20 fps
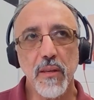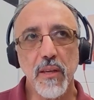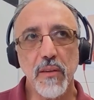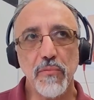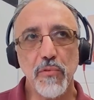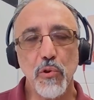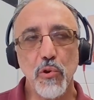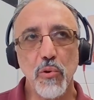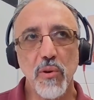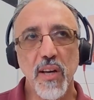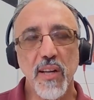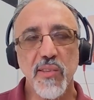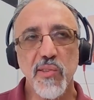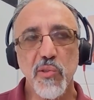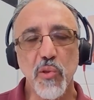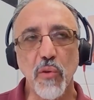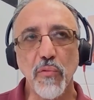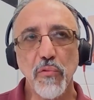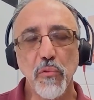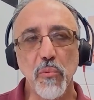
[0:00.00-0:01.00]
if you look at
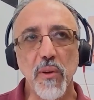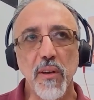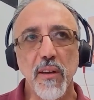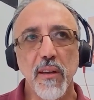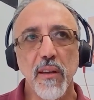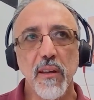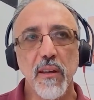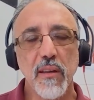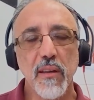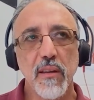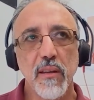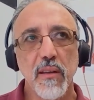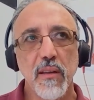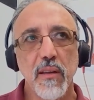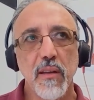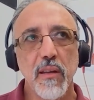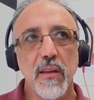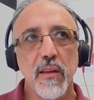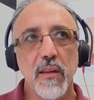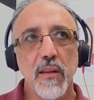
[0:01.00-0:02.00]
software,
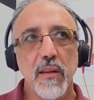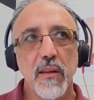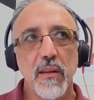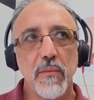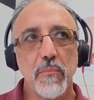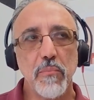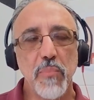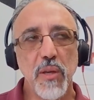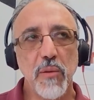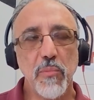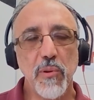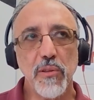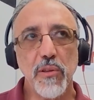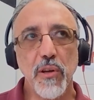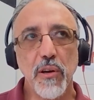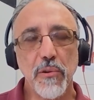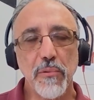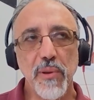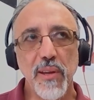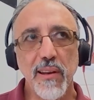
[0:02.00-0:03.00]
people
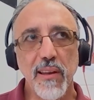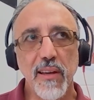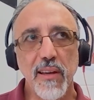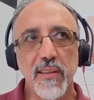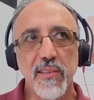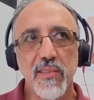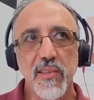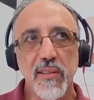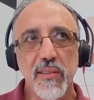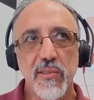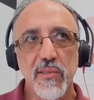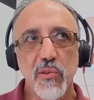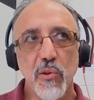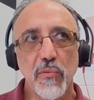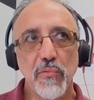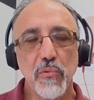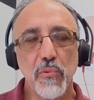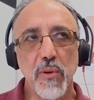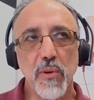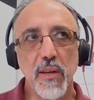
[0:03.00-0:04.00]
don't realize that
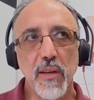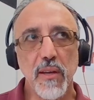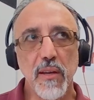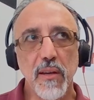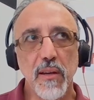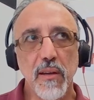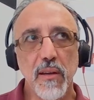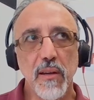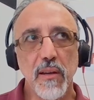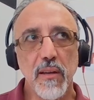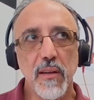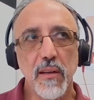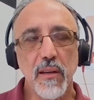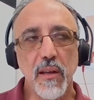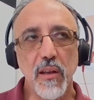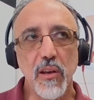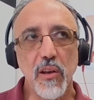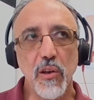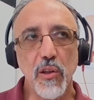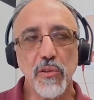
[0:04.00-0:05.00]
software
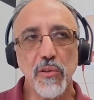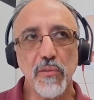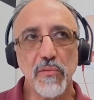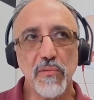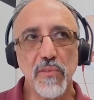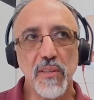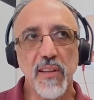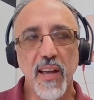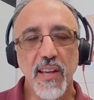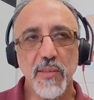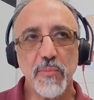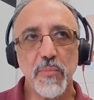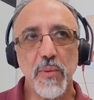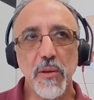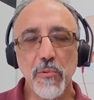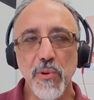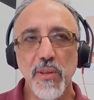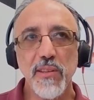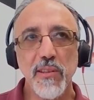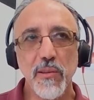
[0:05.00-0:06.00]
a lot of it has
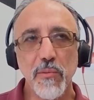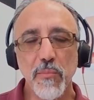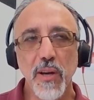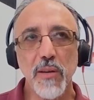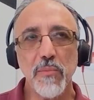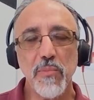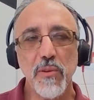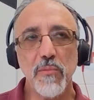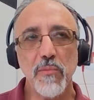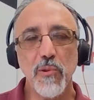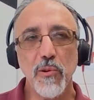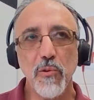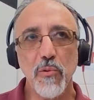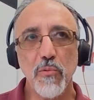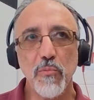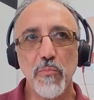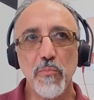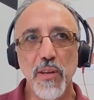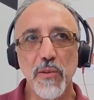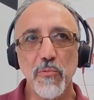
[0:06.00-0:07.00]
been written by people
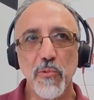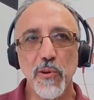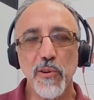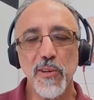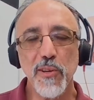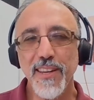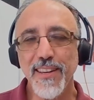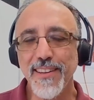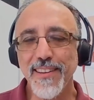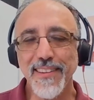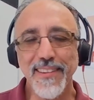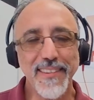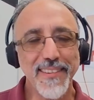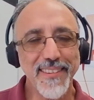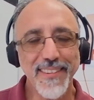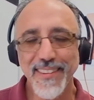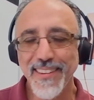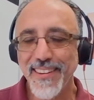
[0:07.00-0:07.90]
who've been working